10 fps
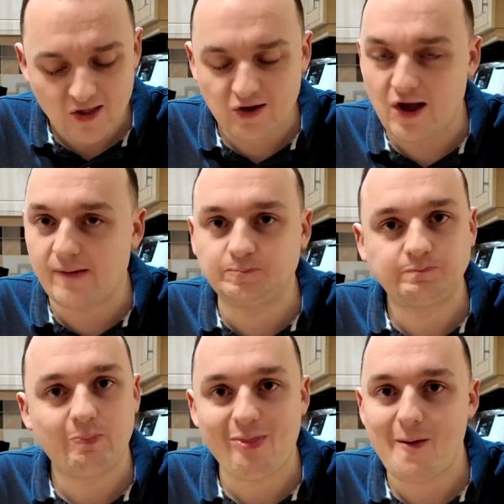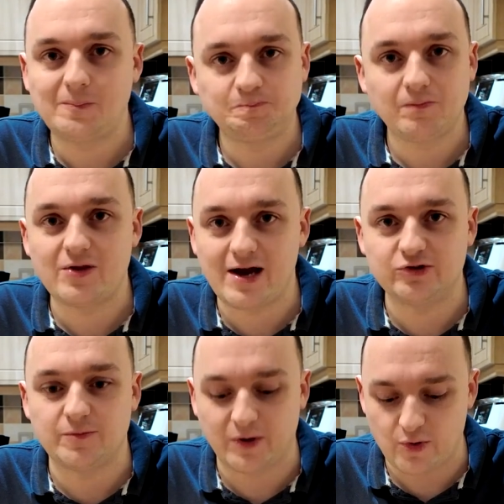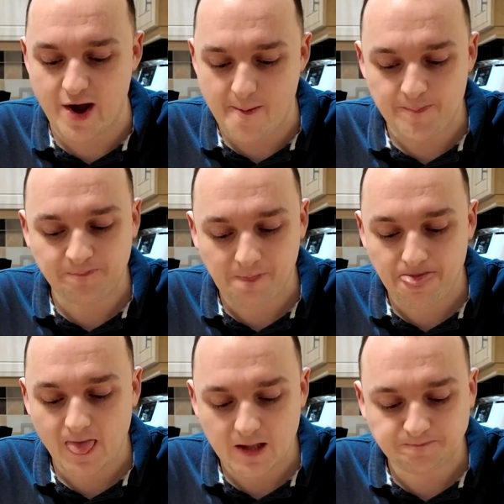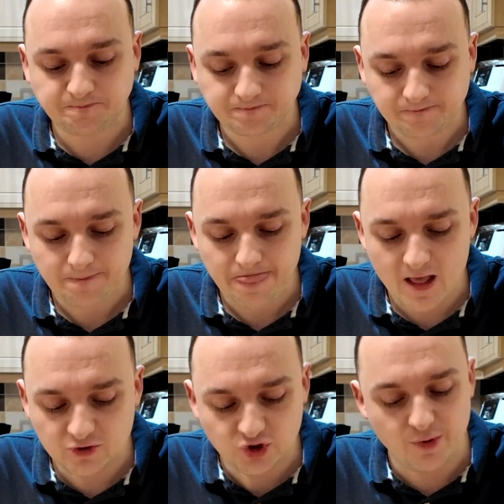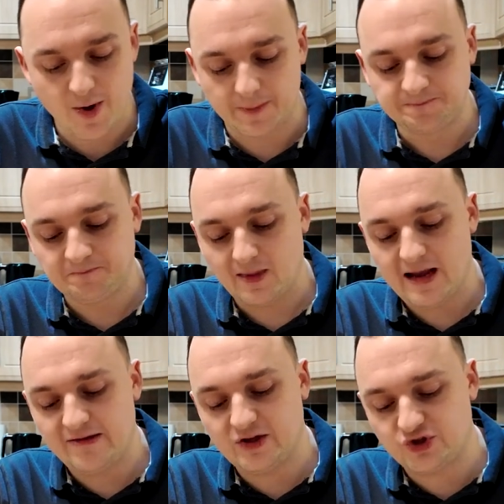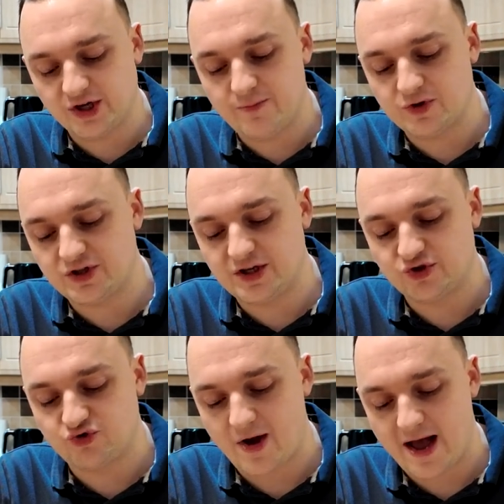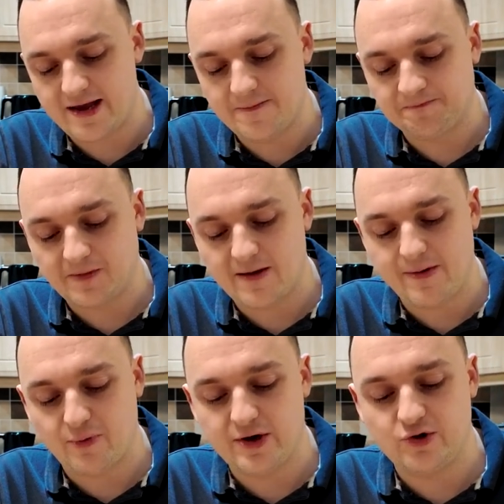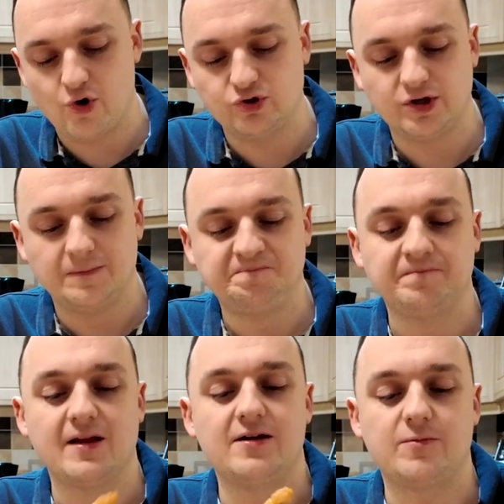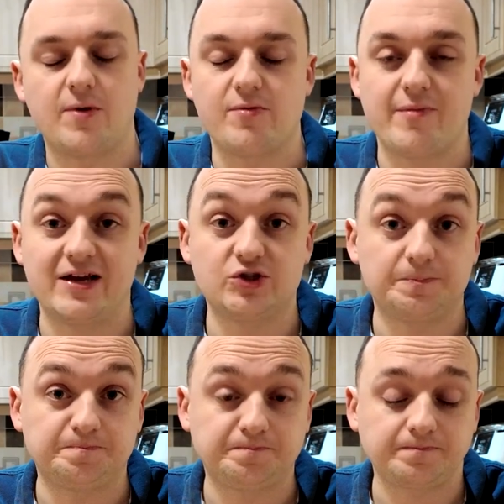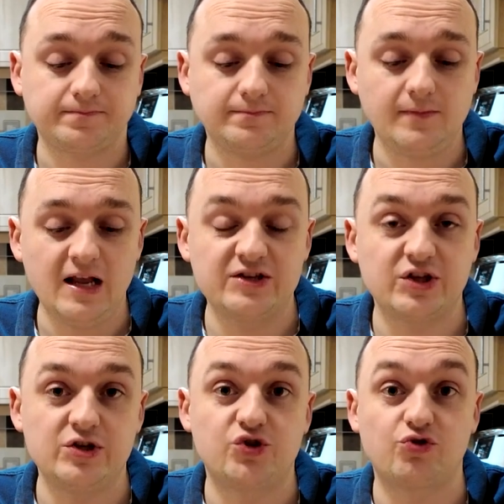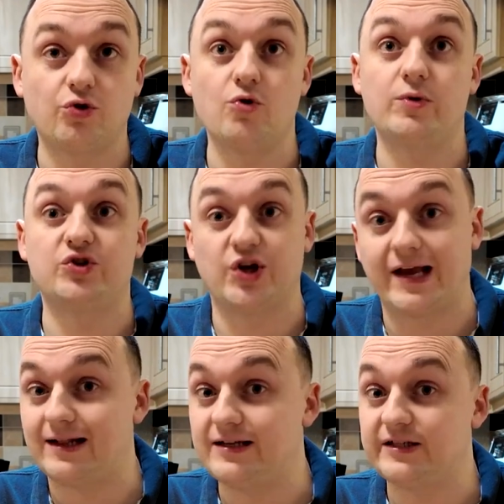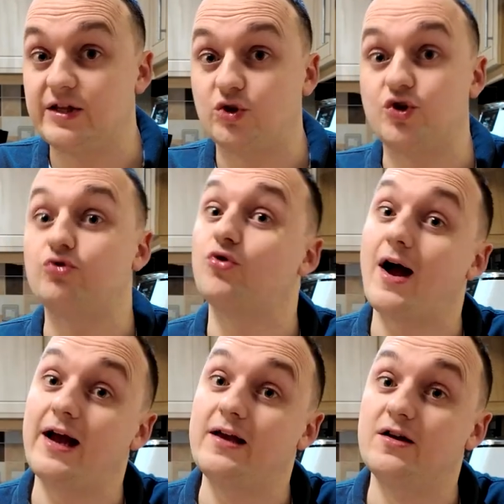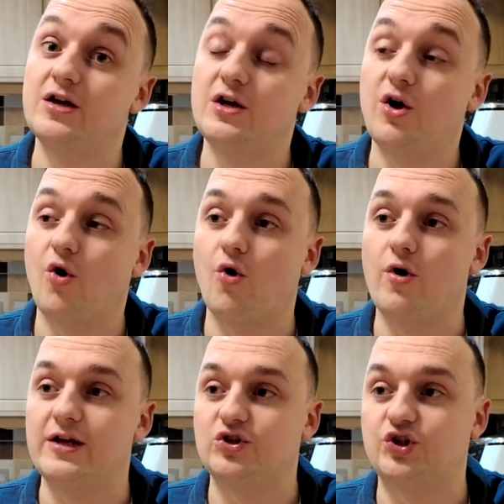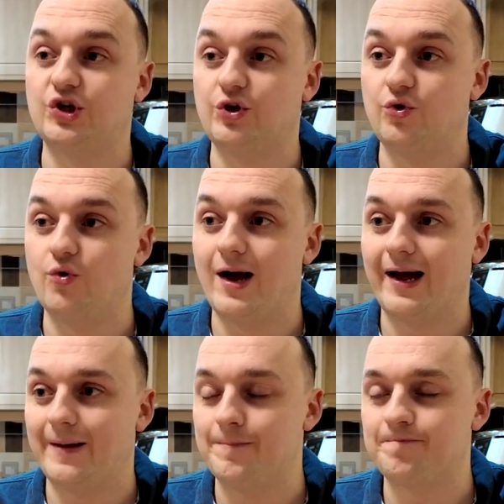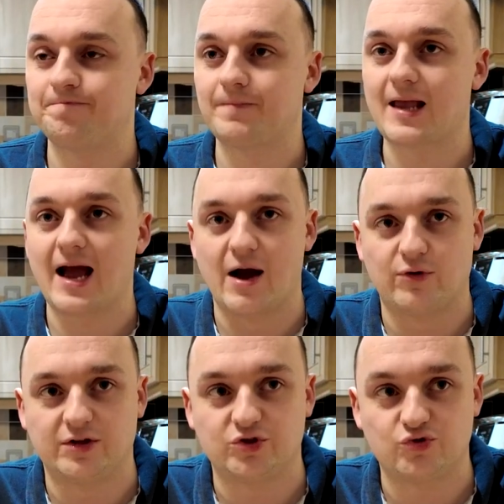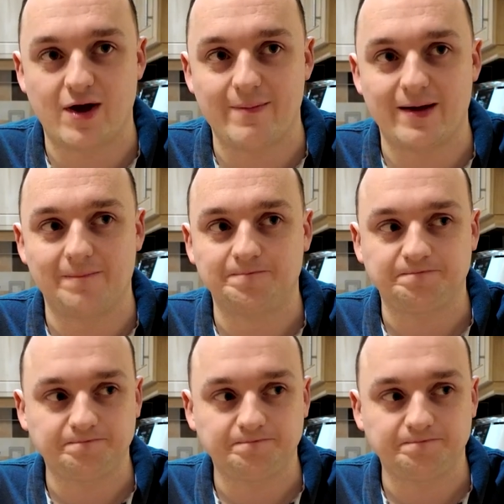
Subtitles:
Yeah, that is a beauty. Do you know what? If the chicken wasn't as dry, it'd be pretty good. The problem is that you struggle with chicken. It's either too dry or it's too, how can I describe it?